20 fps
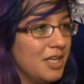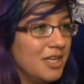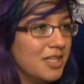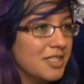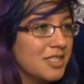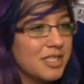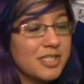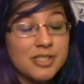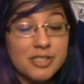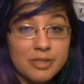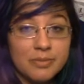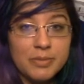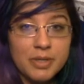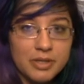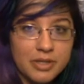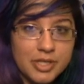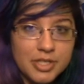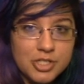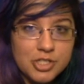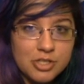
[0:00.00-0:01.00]
It is a
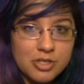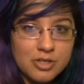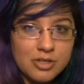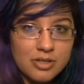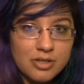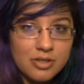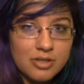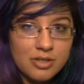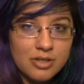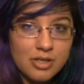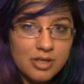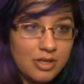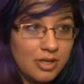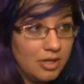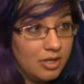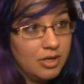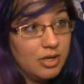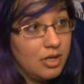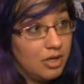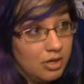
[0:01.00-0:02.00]
simulation.
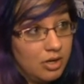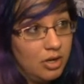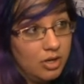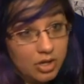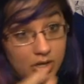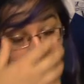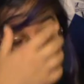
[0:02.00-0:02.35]
In all